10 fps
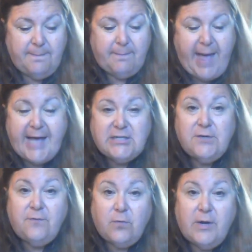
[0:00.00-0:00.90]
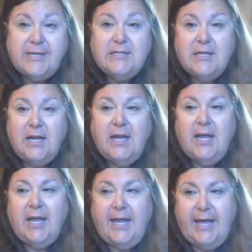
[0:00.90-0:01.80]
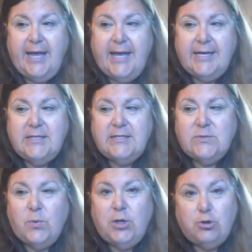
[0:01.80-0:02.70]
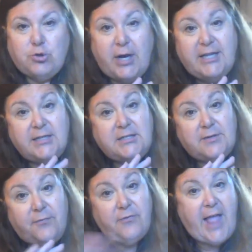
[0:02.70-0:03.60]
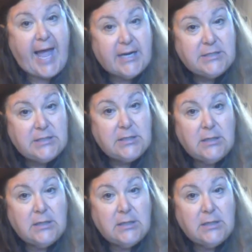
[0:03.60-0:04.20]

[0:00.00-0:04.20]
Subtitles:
passive voice is when you're trying to deflect,